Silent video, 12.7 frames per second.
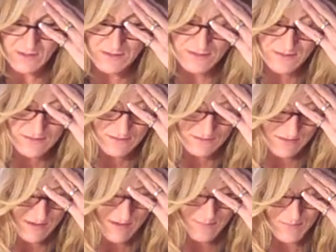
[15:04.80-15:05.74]
it's
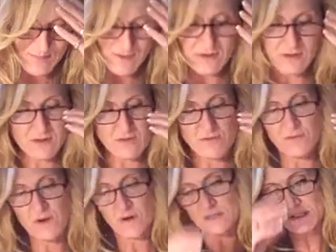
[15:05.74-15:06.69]

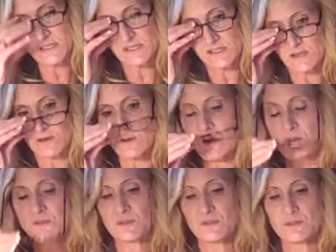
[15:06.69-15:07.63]
varices can
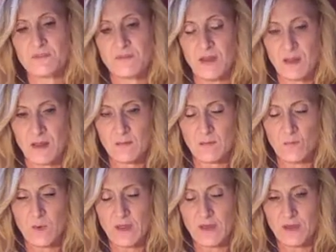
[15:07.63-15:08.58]
also develop
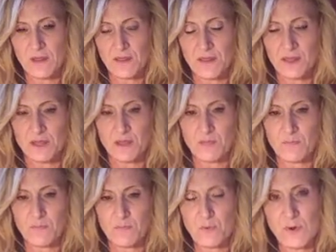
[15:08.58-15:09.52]
when
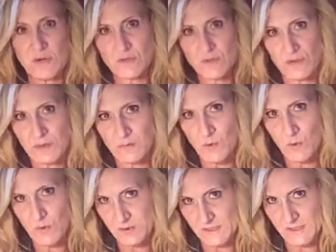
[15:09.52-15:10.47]
the pressure in the
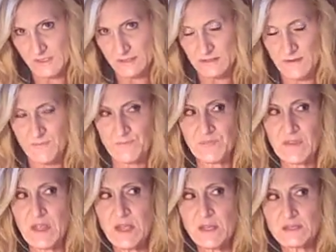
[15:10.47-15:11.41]
portal system
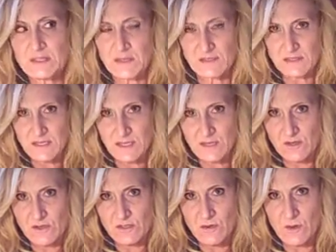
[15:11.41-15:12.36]
starts
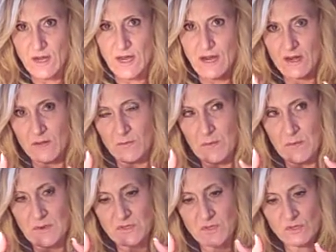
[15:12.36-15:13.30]
getting so high, and
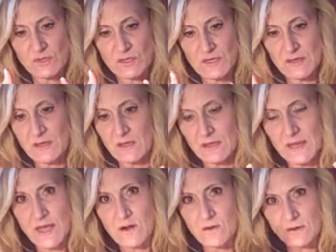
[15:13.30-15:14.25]
remember I told you the
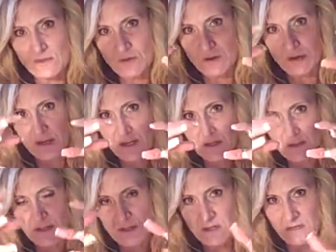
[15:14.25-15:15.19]
collateral
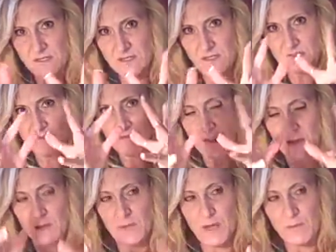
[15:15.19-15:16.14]
circulation starts to
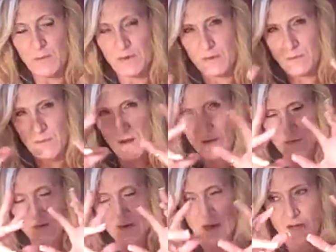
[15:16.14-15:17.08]
develop up and
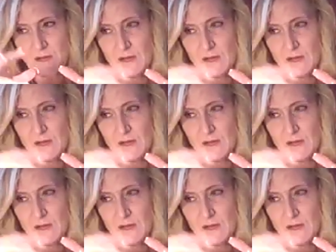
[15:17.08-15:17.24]
around